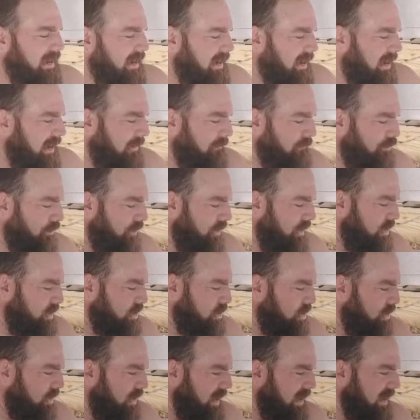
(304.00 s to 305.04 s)
I'm pretty
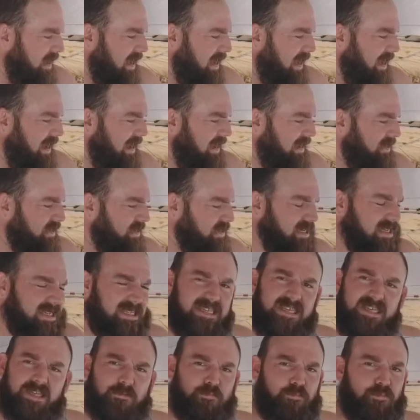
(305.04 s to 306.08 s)
sure I can. It's just
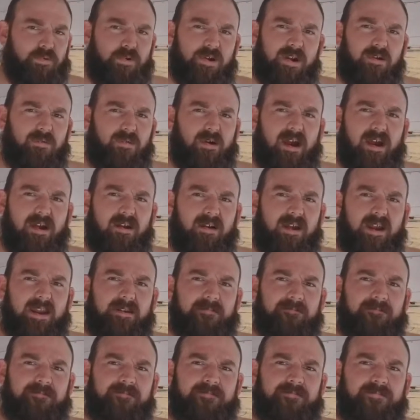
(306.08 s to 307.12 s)
this
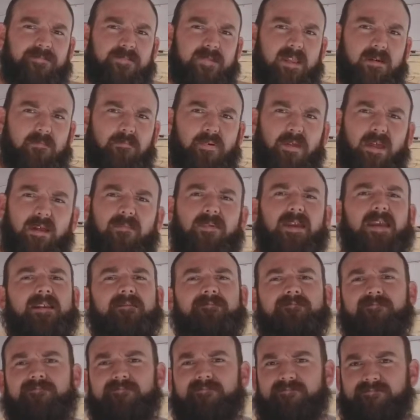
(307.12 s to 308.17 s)
pre-wiring. The
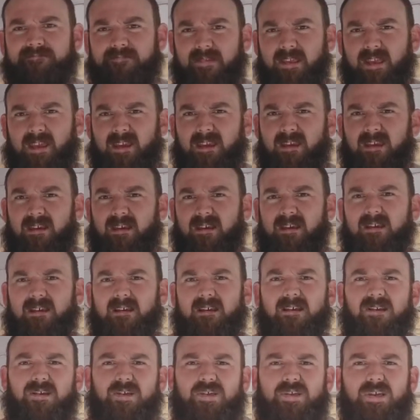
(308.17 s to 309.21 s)
plumbing,
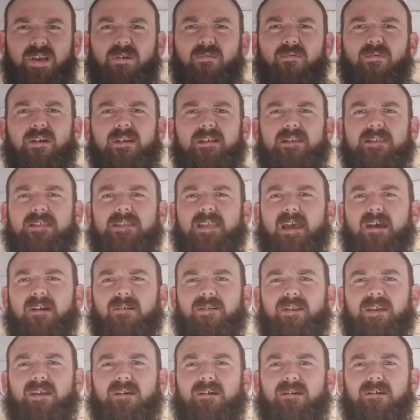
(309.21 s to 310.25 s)
shit runs
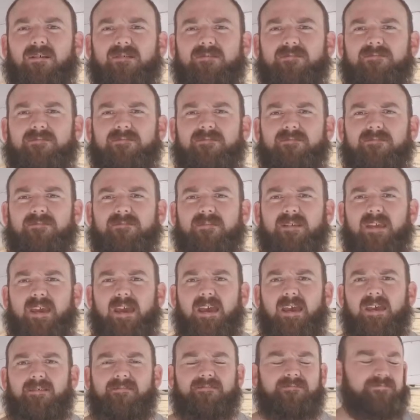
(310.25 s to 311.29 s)
downhill.
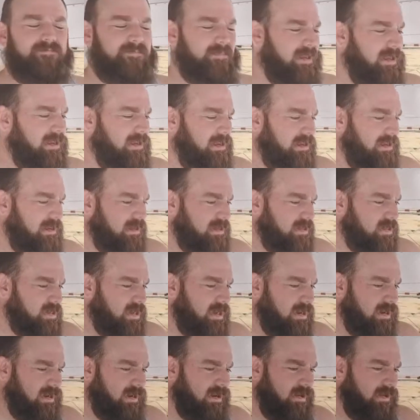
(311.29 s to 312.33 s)
Okay?
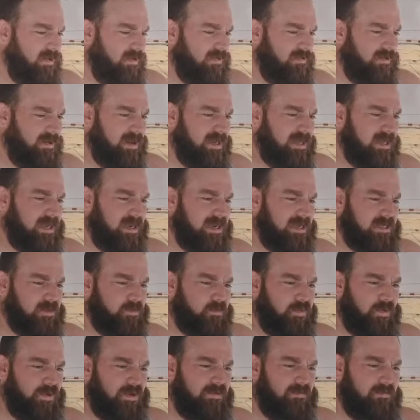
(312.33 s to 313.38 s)
So it's
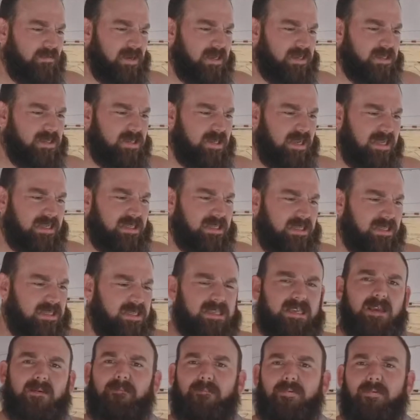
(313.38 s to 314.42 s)
pretty much, that's as
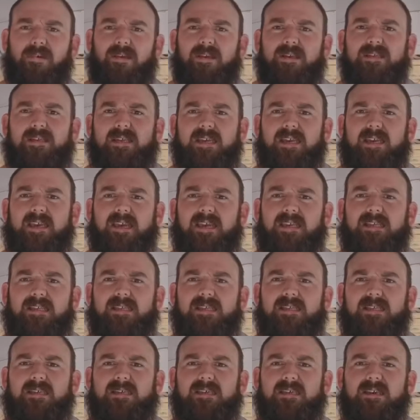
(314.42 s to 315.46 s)
simple as it
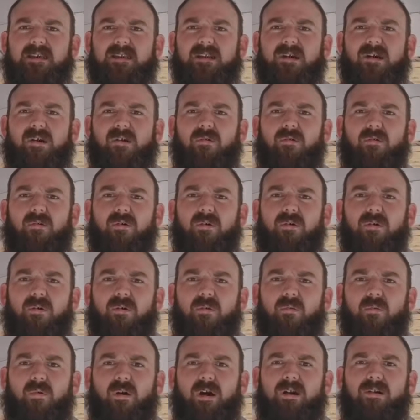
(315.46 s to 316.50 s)
gets. You know,
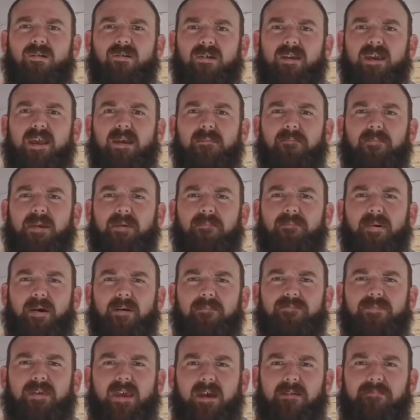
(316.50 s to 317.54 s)
water can be
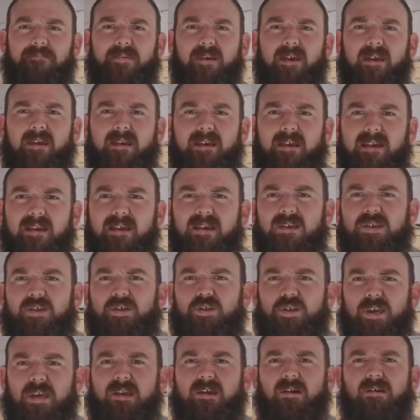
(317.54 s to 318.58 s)
pumped up,
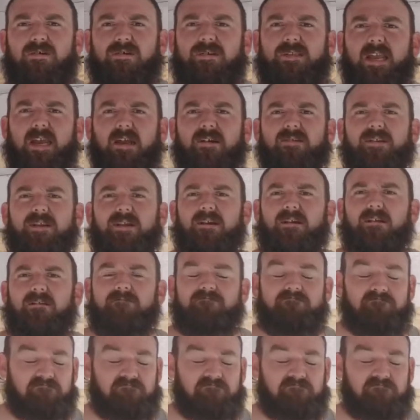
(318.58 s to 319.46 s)
shit goes downhill.